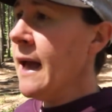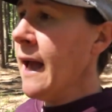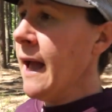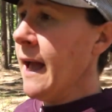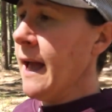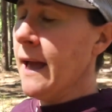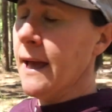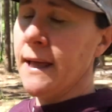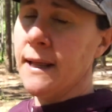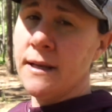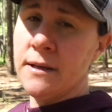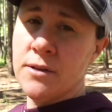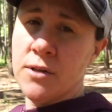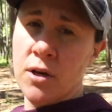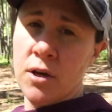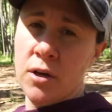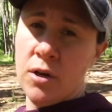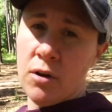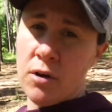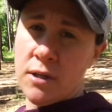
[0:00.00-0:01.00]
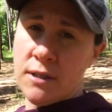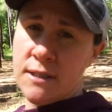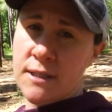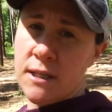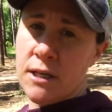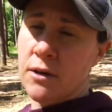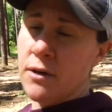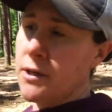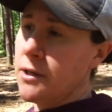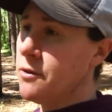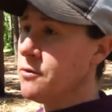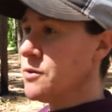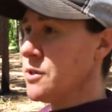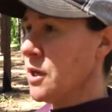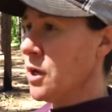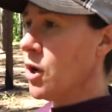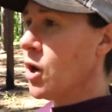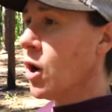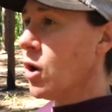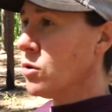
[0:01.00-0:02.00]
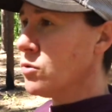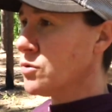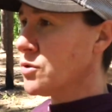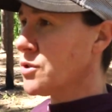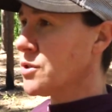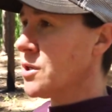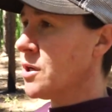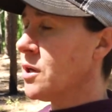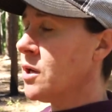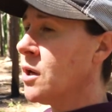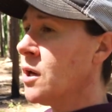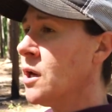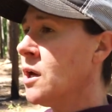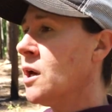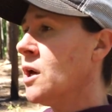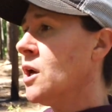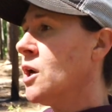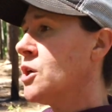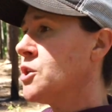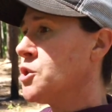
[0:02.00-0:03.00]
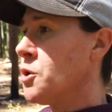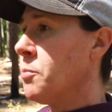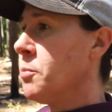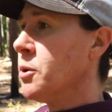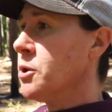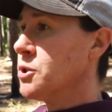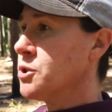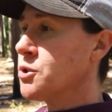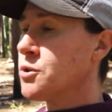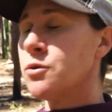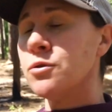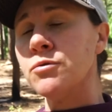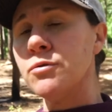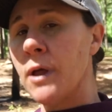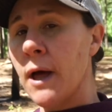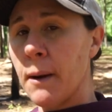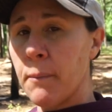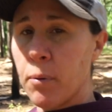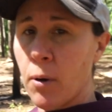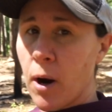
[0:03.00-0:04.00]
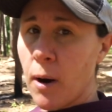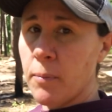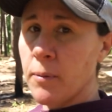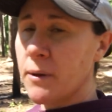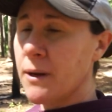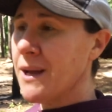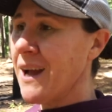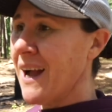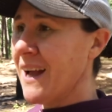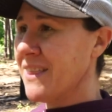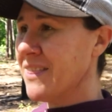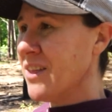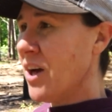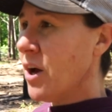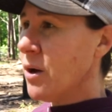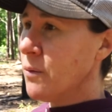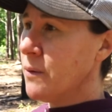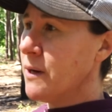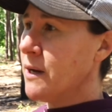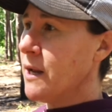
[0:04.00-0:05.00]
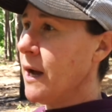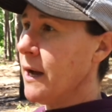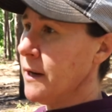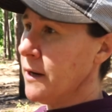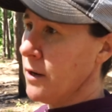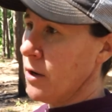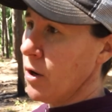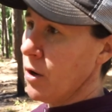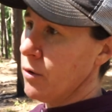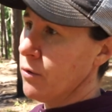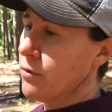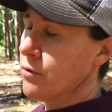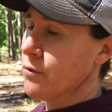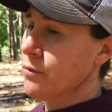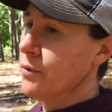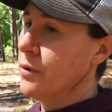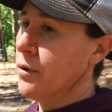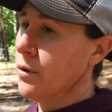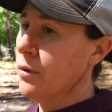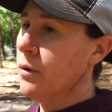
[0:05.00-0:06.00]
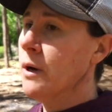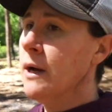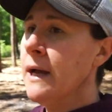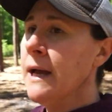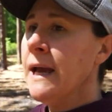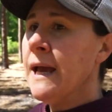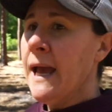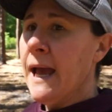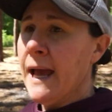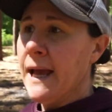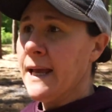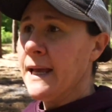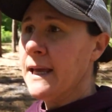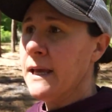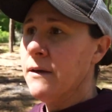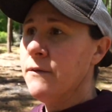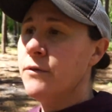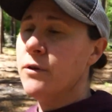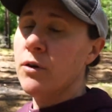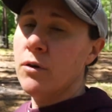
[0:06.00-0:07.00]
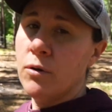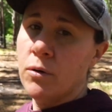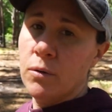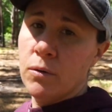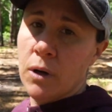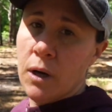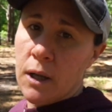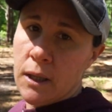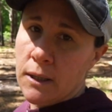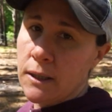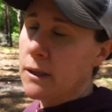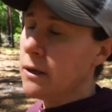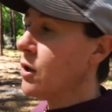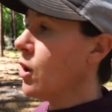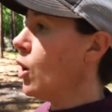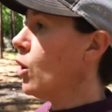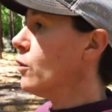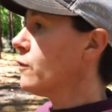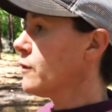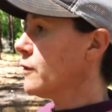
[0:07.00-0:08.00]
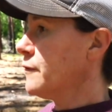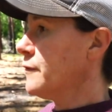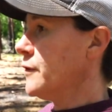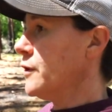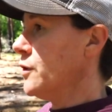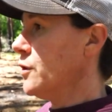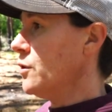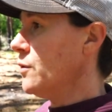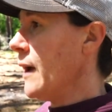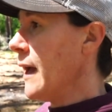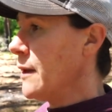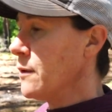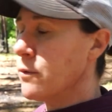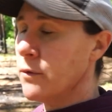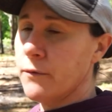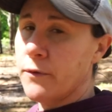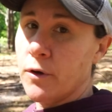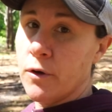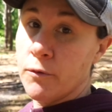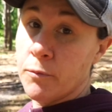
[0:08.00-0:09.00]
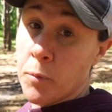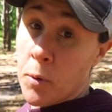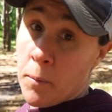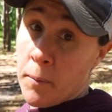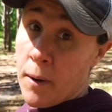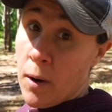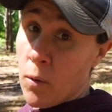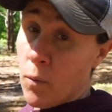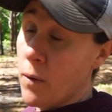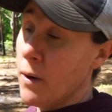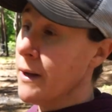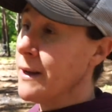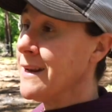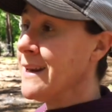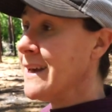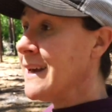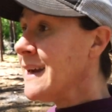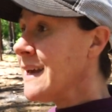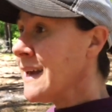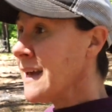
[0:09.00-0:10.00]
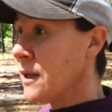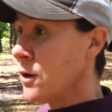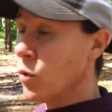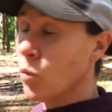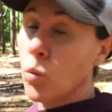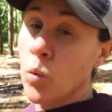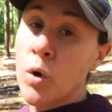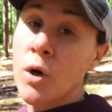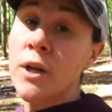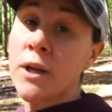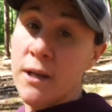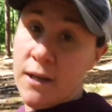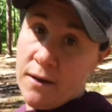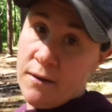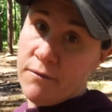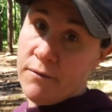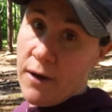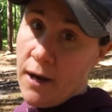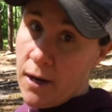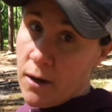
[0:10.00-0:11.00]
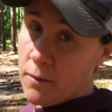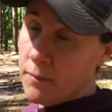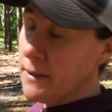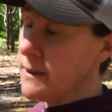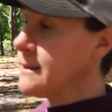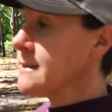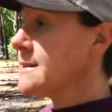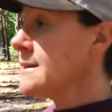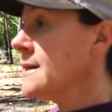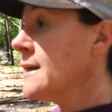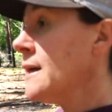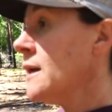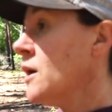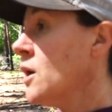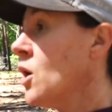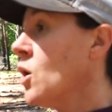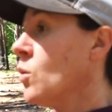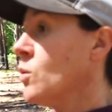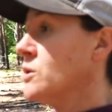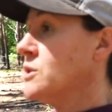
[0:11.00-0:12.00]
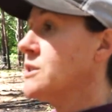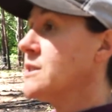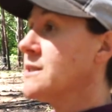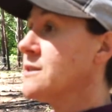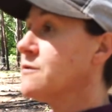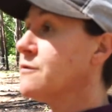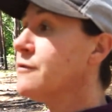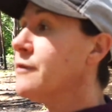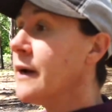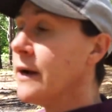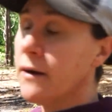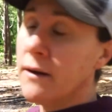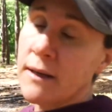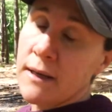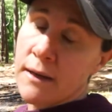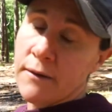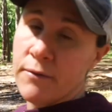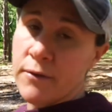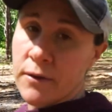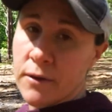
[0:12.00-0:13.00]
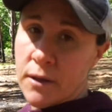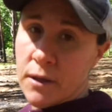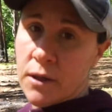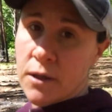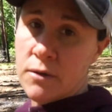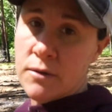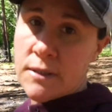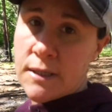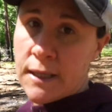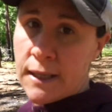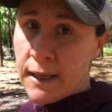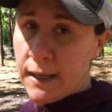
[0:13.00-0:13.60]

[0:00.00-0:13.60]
and you're considering using goats to push through that property, I thought we'd kind of go through and give you a little overview and review of Premier1 in a wooded environment, which is very different than using